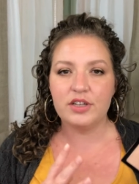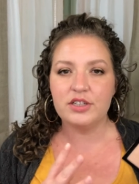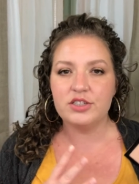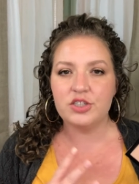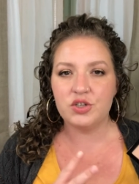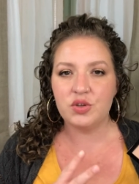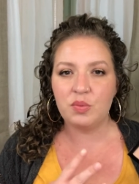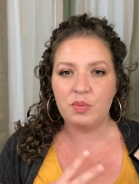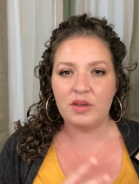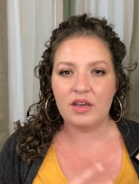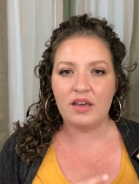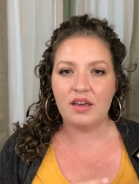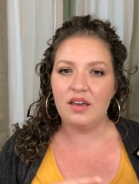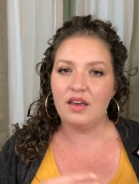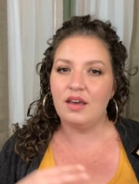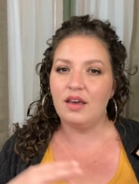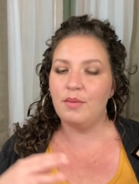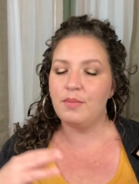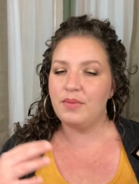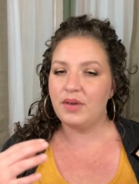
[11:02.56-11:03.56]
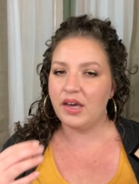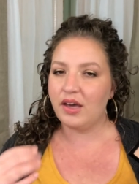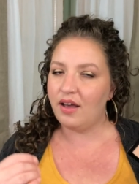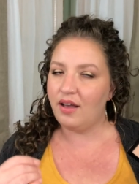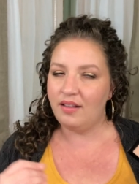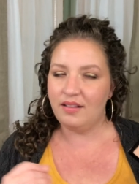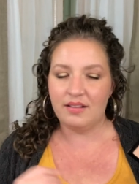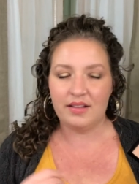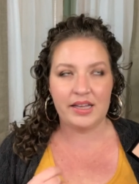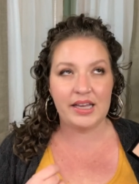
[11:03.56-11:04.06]
to me,
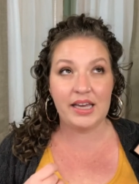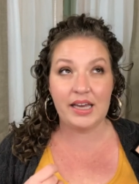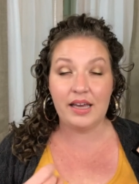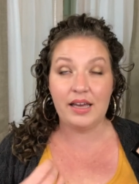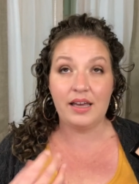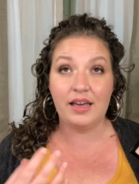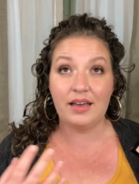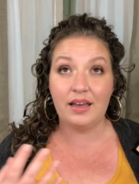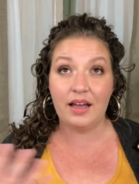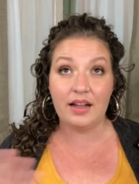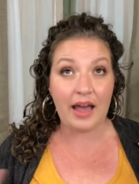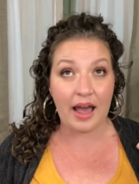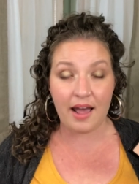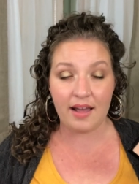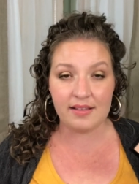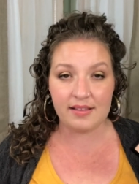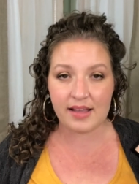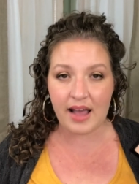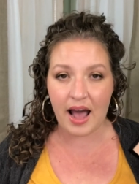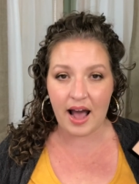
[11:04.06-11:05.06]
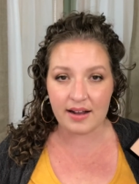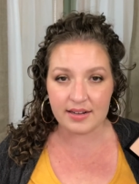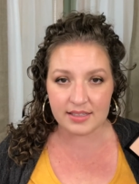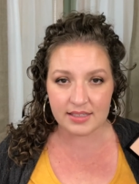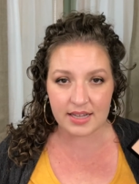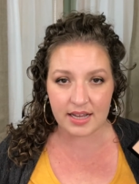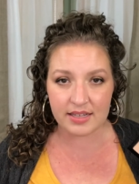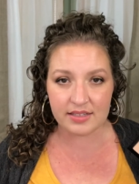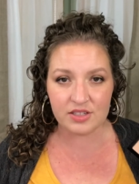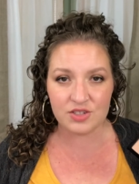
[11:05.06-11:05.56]
because he has
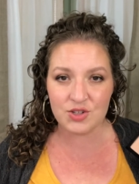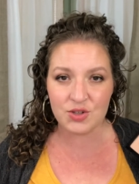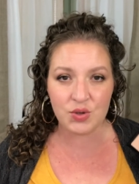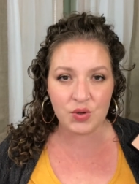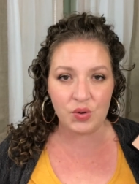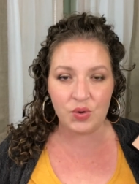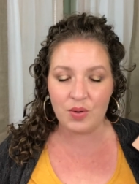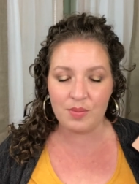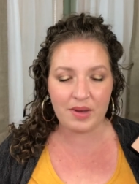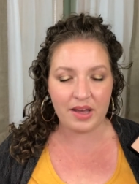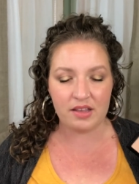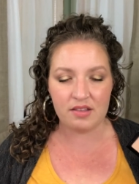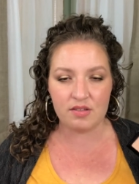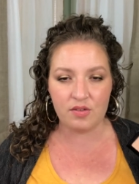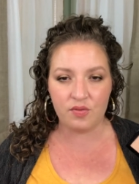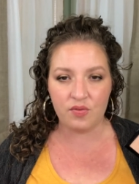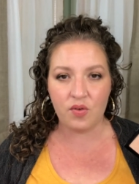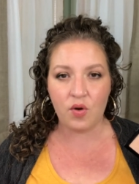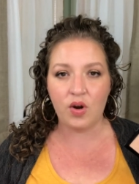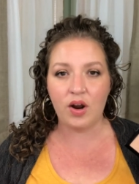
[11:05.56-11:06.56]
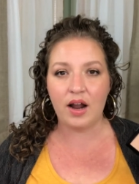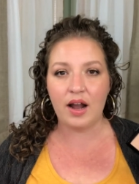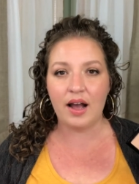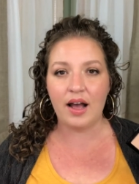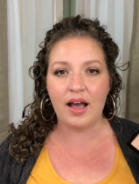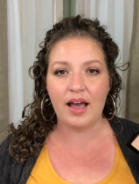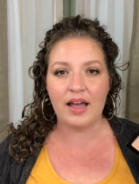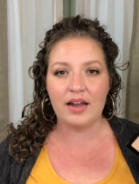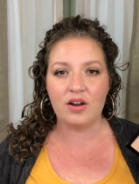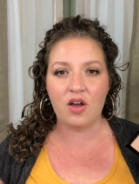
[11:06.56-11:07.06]
access to my
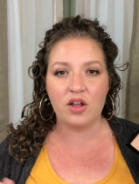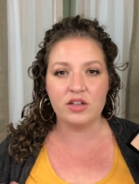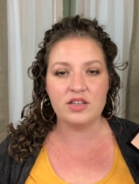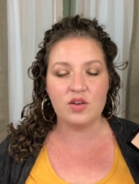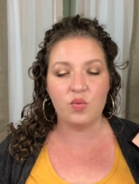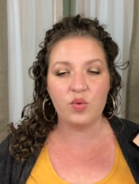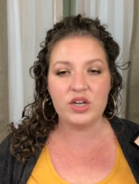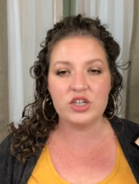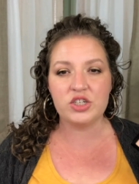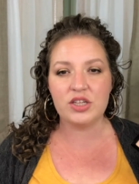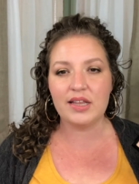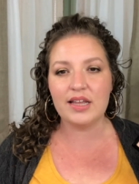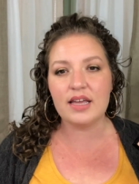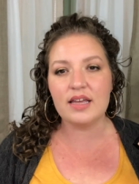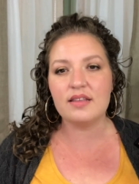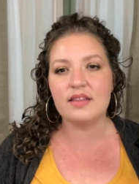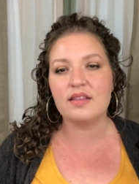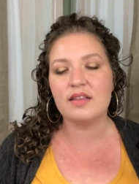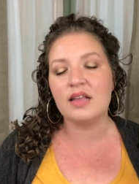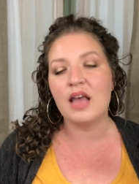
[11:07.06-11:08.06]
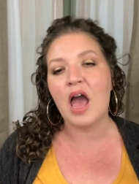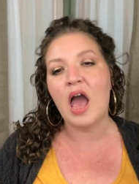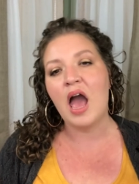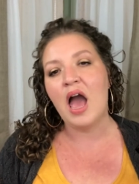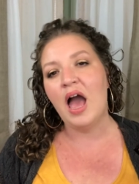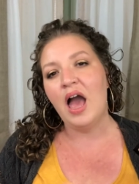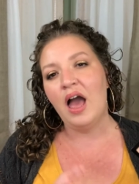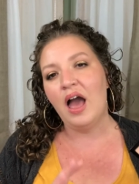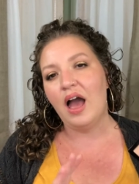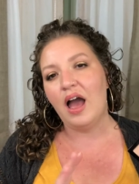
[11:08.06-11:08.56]
Sephora and Ulta wish lists,
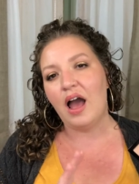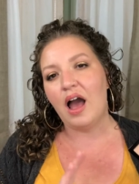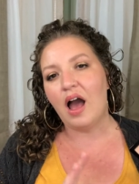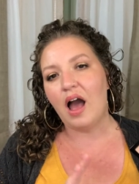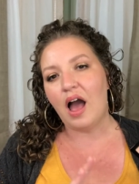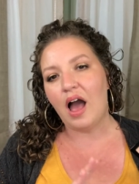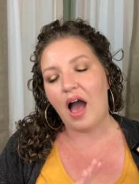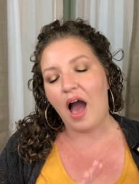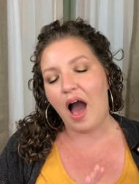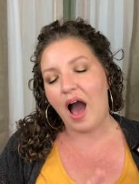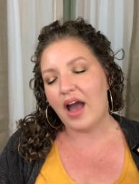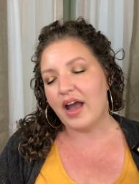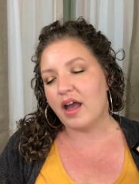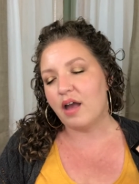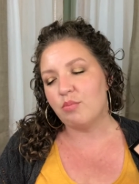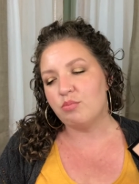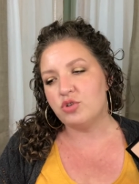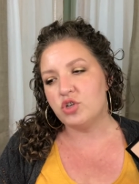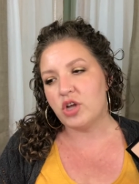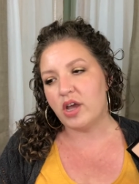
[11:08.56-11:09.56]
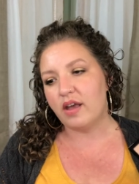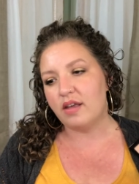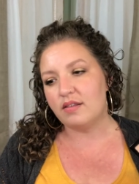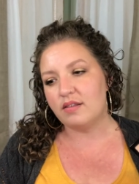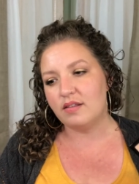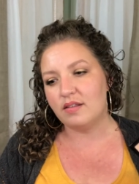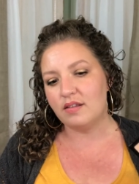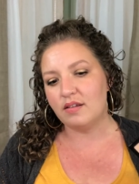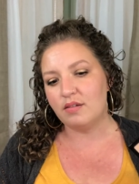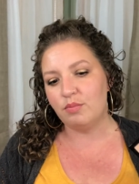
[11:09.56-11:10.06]
I am
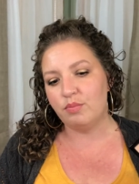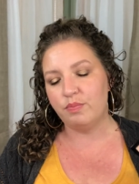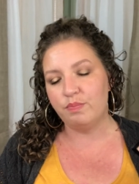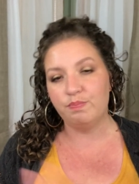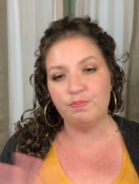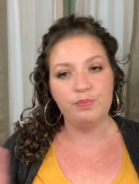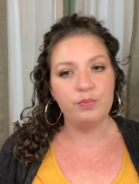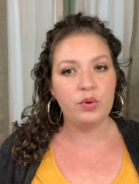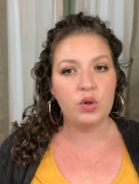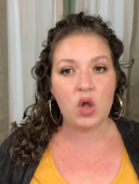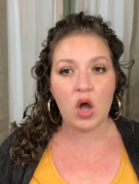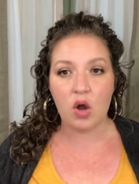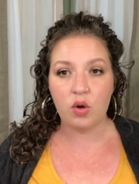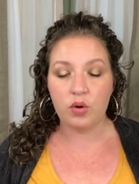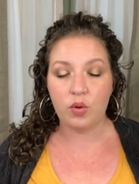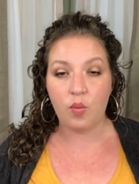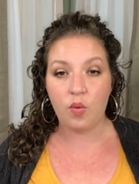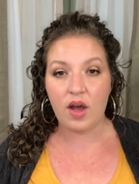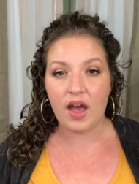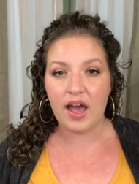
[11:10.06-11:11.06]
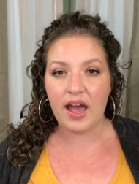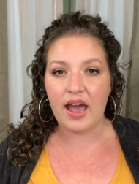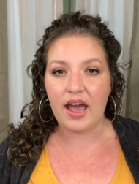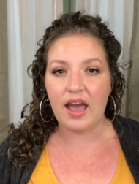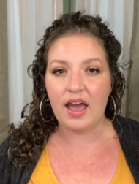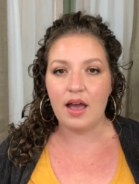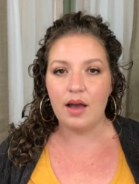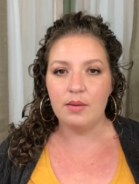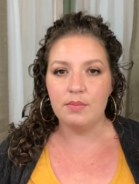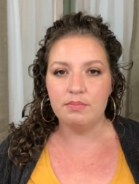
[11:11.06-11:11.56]
just blown
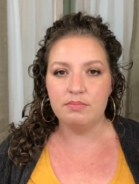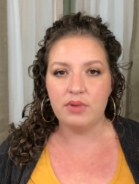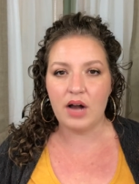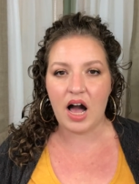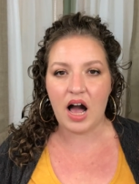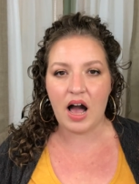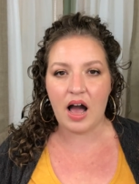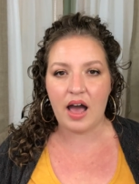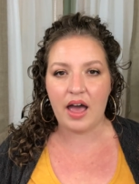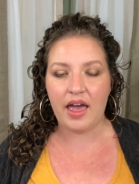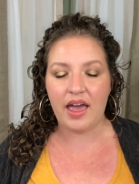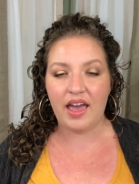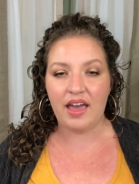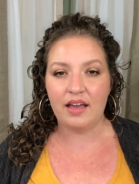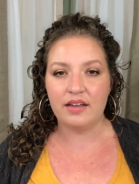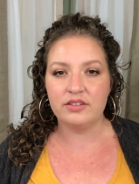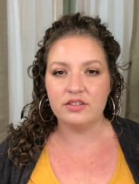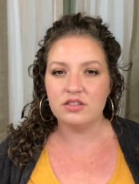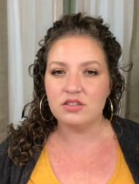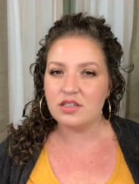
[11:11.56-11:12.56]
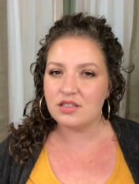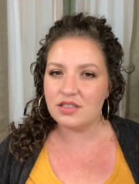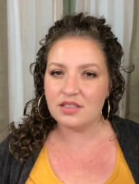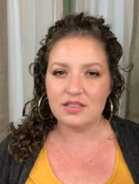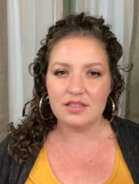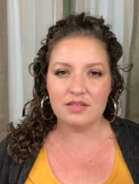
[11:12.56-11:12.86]
away by just